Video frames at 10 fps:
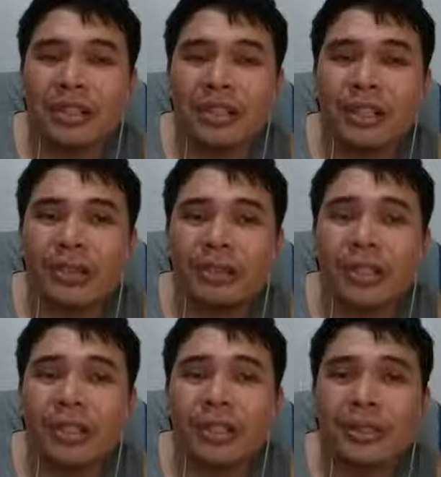
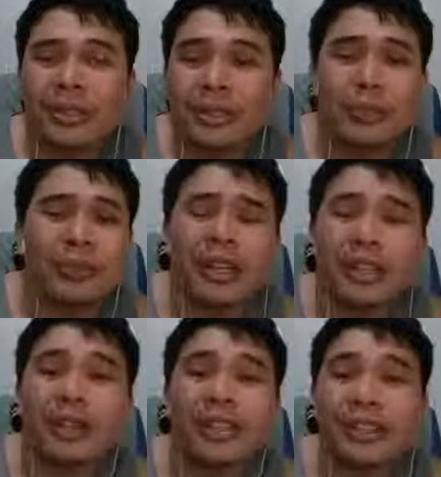jobs, or being a
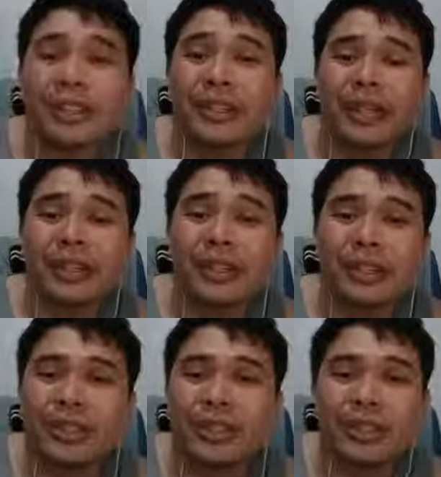call center agent,
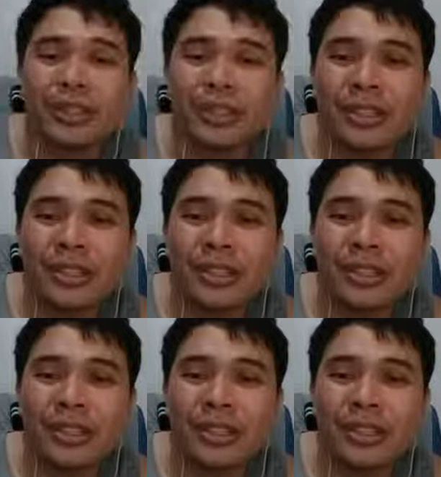sucks.